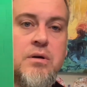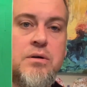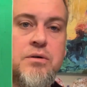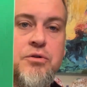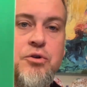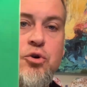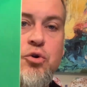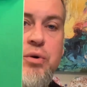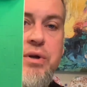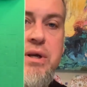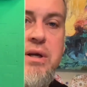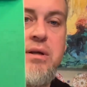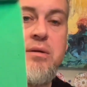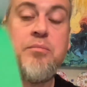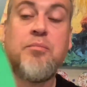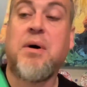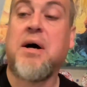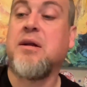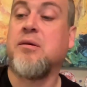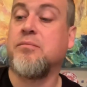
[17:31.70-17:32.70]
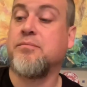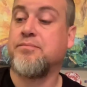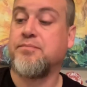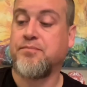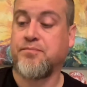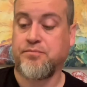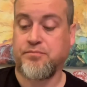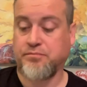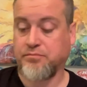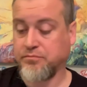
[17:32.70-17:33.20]
the green, but
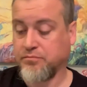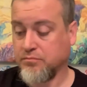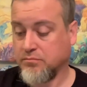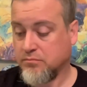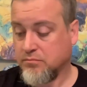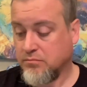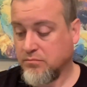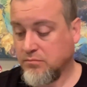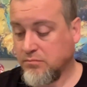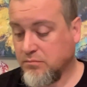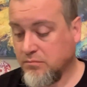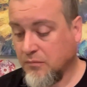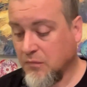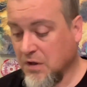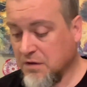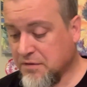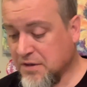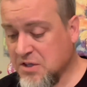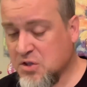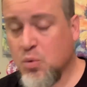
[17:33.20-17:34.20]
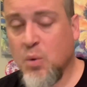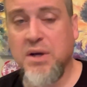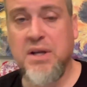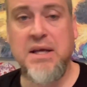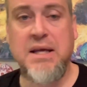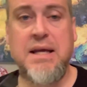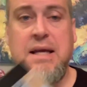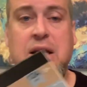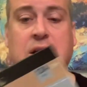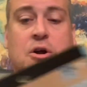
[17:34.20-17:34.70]
this one
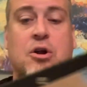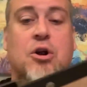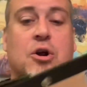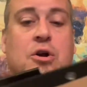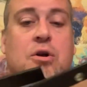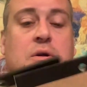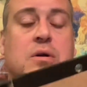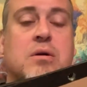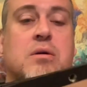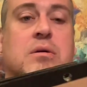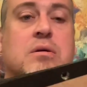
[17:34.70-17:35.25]
here